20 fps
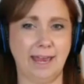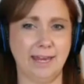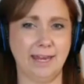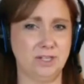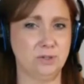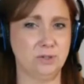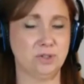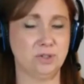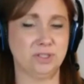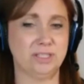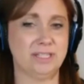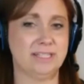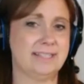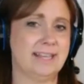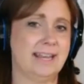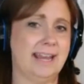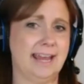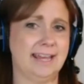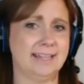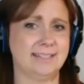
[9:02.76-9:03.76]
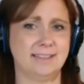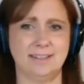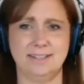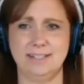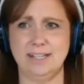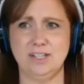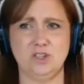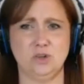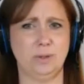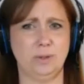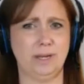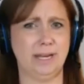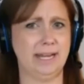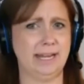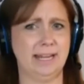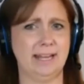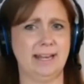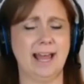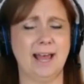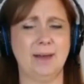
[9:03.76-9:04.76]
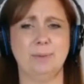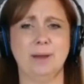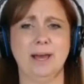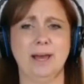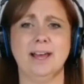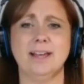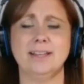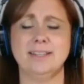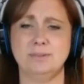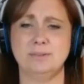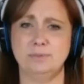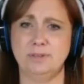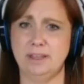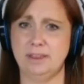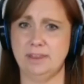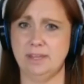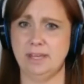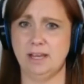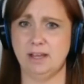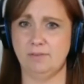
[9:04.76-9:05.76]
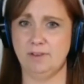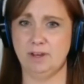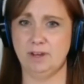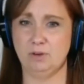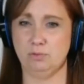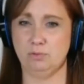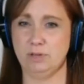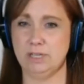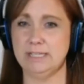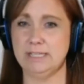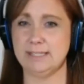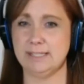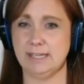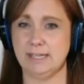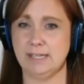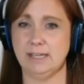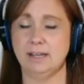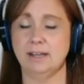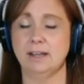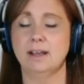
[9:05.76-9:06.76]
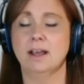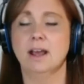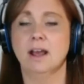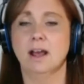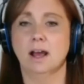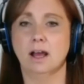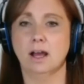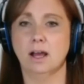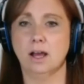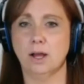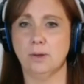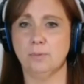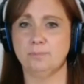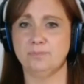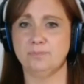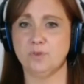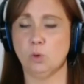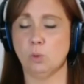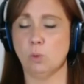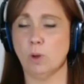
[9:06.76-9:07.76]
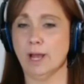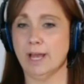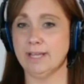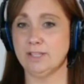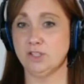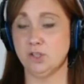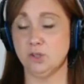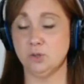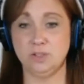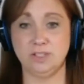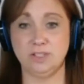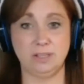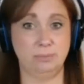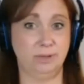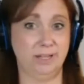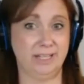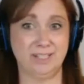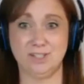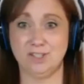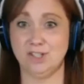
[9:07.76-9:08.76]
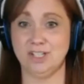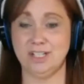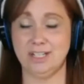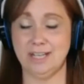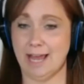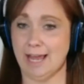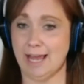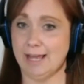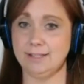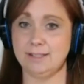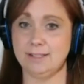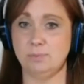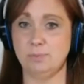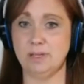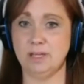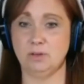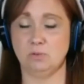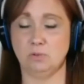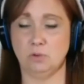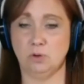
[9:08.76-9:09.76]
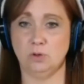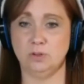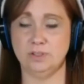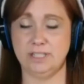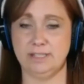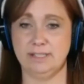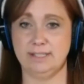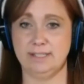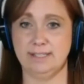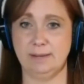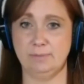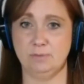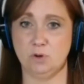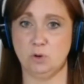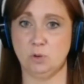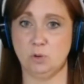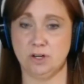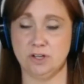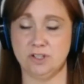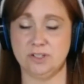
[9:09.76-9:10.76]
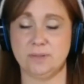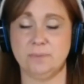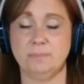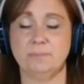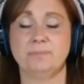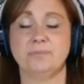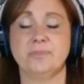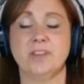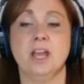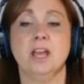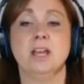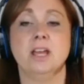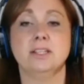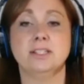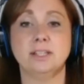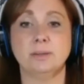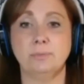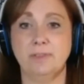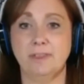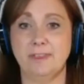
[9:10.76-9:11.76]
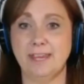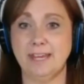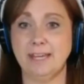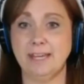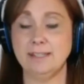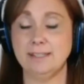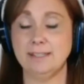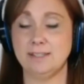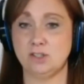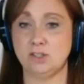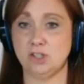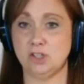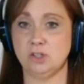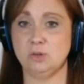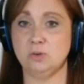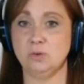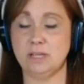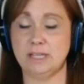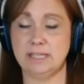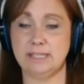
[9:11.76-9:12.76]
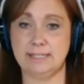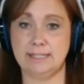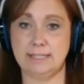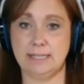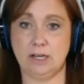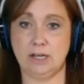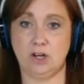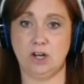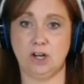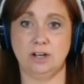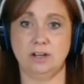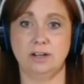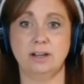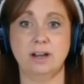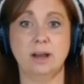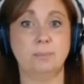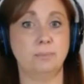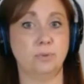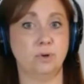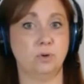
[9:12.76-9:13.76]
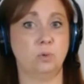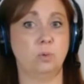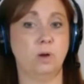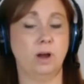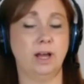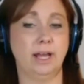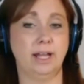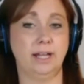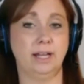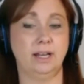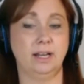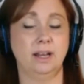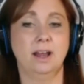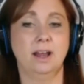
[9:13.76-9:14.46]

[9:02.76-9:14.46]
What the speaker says: usually say ask the teacher, but I cannot possibly think of a reason why two siblings could not be enrolled in the same course. Some things to consider. Number one,